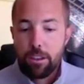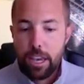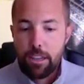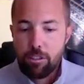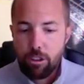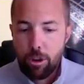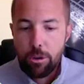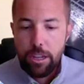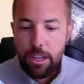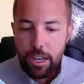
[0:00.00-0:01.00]
Okay,
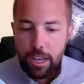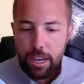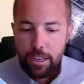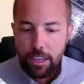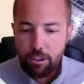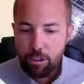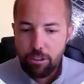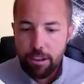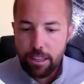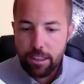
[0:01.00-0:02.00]
so uh, yeah, so
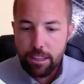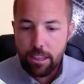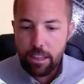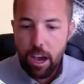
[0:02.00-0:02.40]
you've got the,